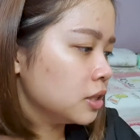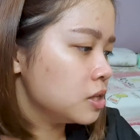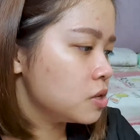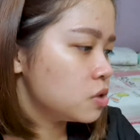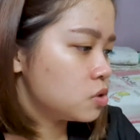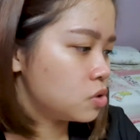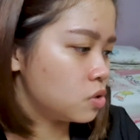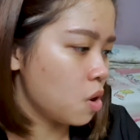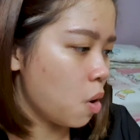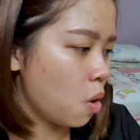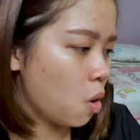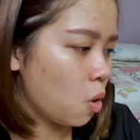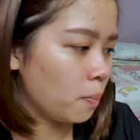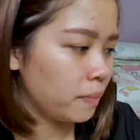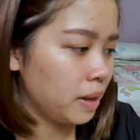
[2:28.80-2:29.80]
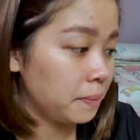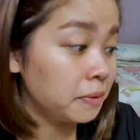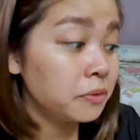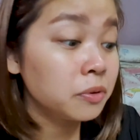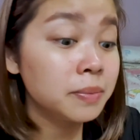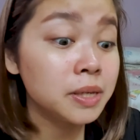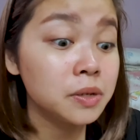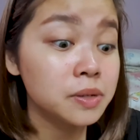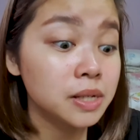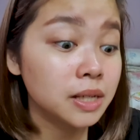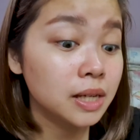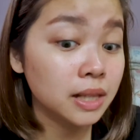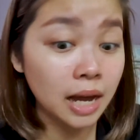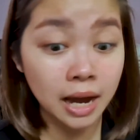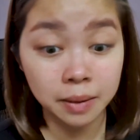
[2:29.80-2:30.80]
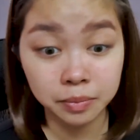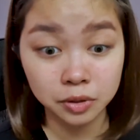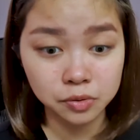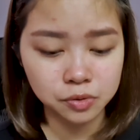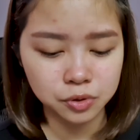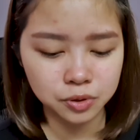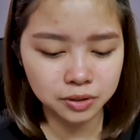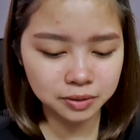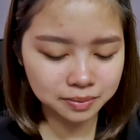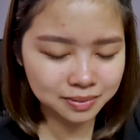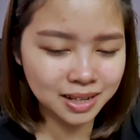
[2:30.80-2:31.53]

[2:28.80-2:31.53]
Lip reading: so maybe we'll be using it. I'm not too sure.